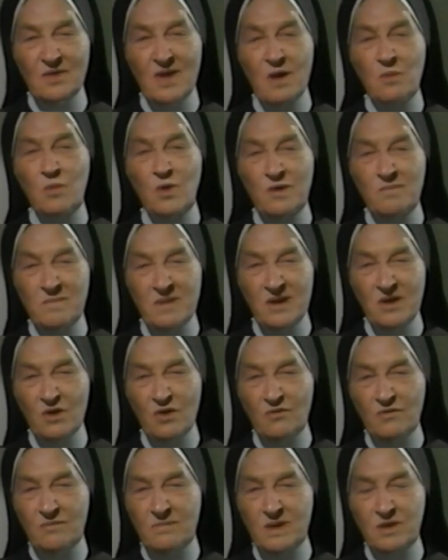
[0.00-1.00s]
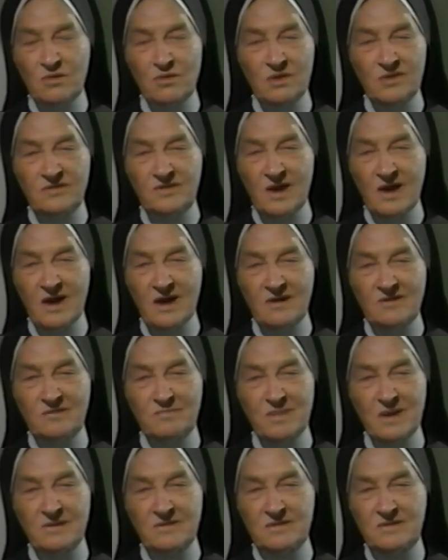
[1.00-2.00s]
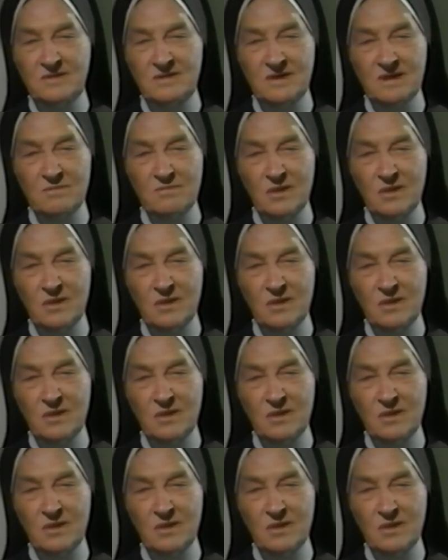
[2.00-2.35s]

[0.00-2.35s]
that won me over because I expected the